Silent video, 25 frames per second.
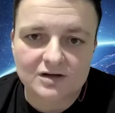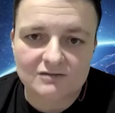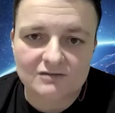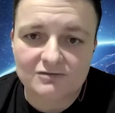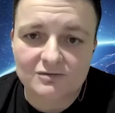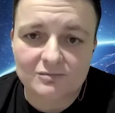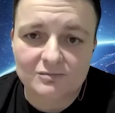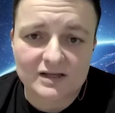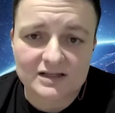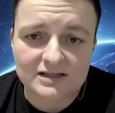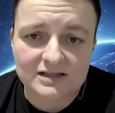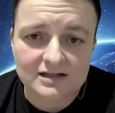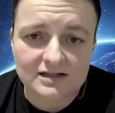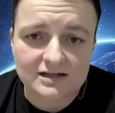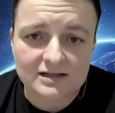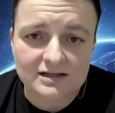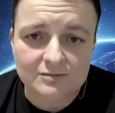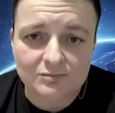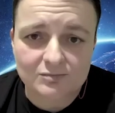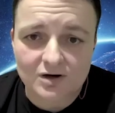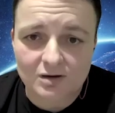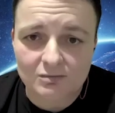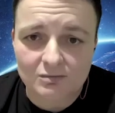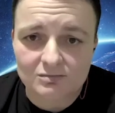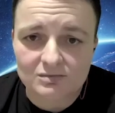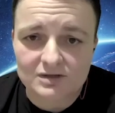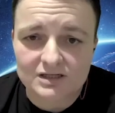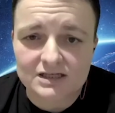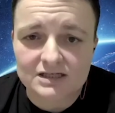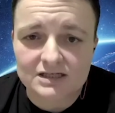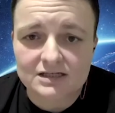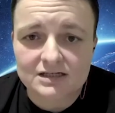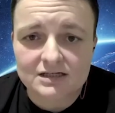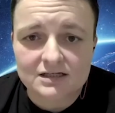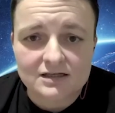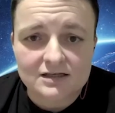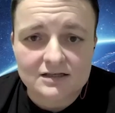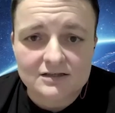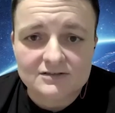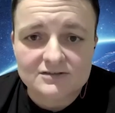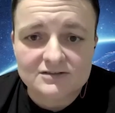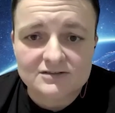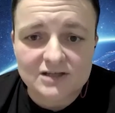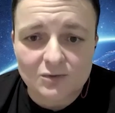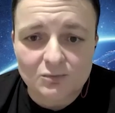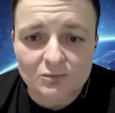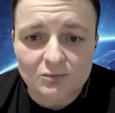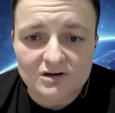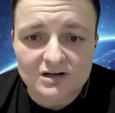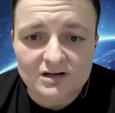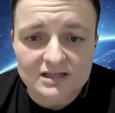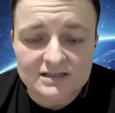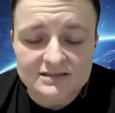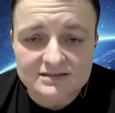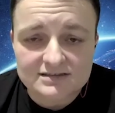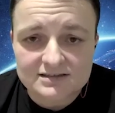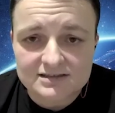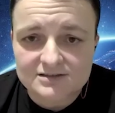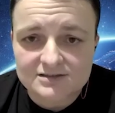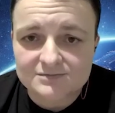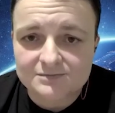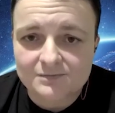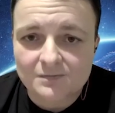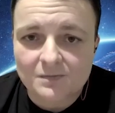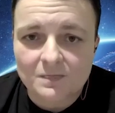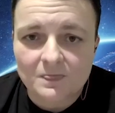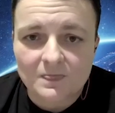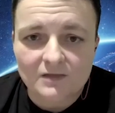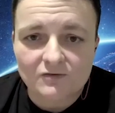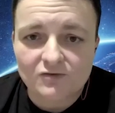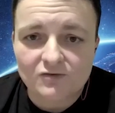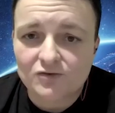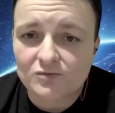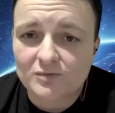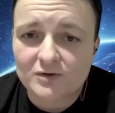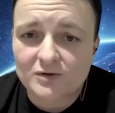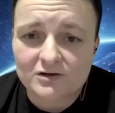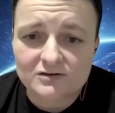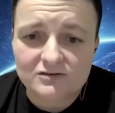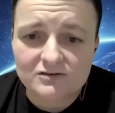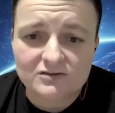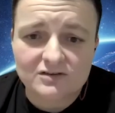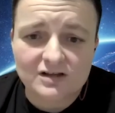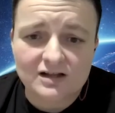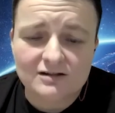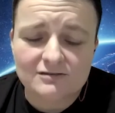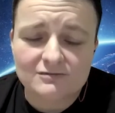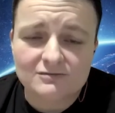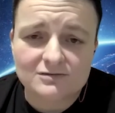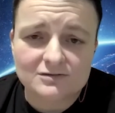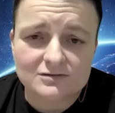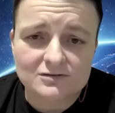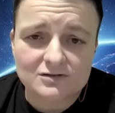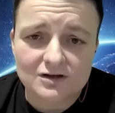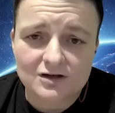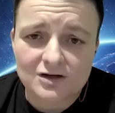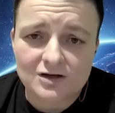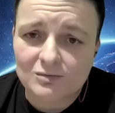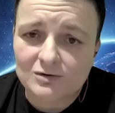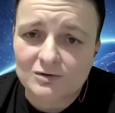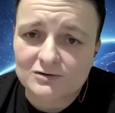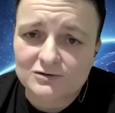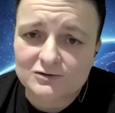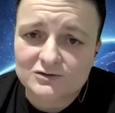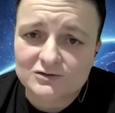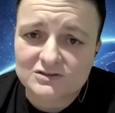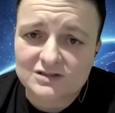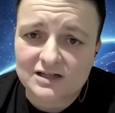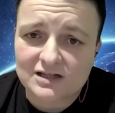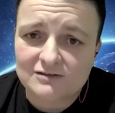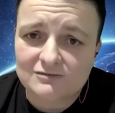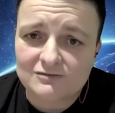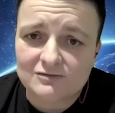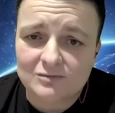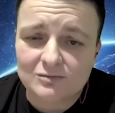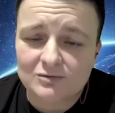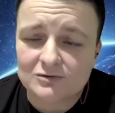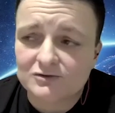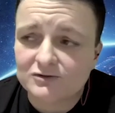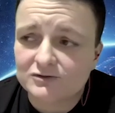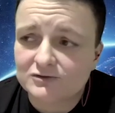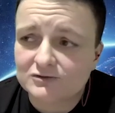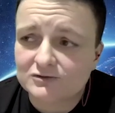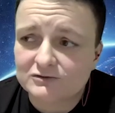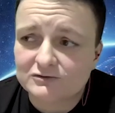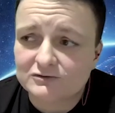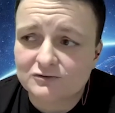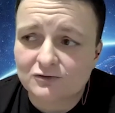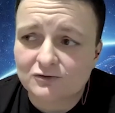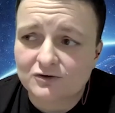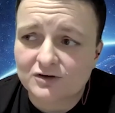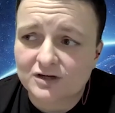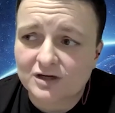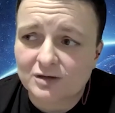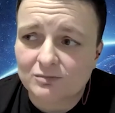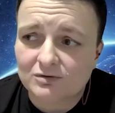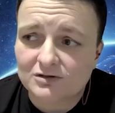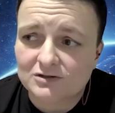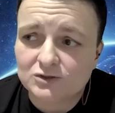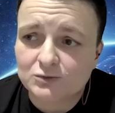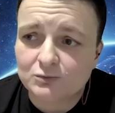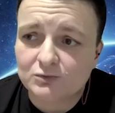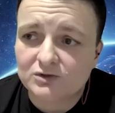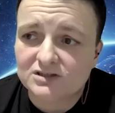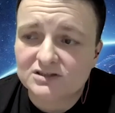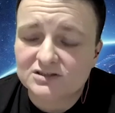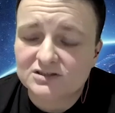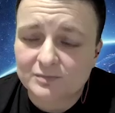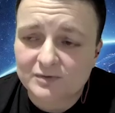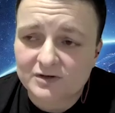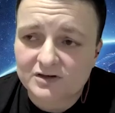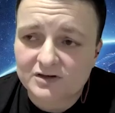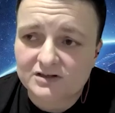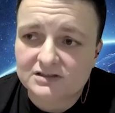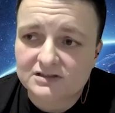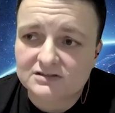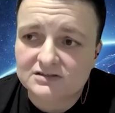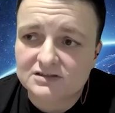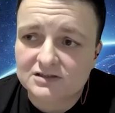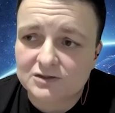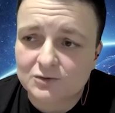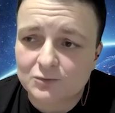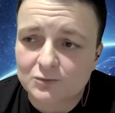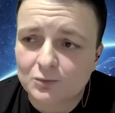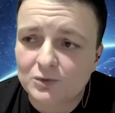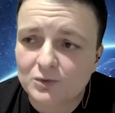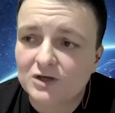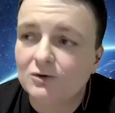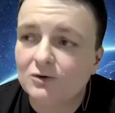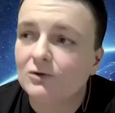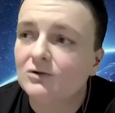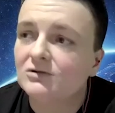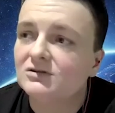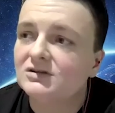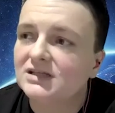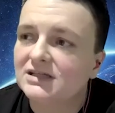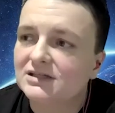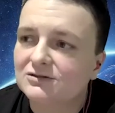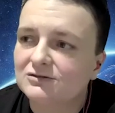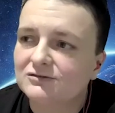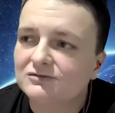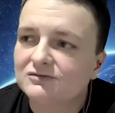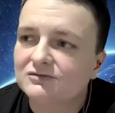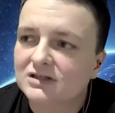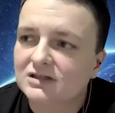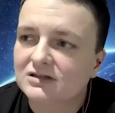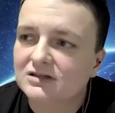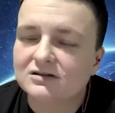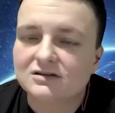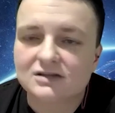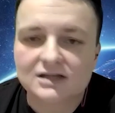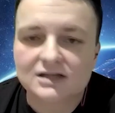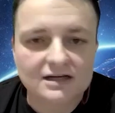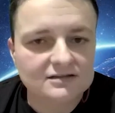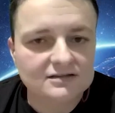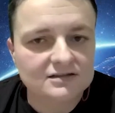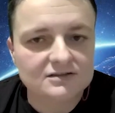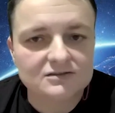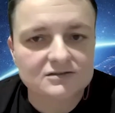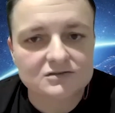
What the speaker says: alphabetically, probably somewhere listed. Just be yourself. Talk about yourself, about your story, about your experience. We all need to feel connected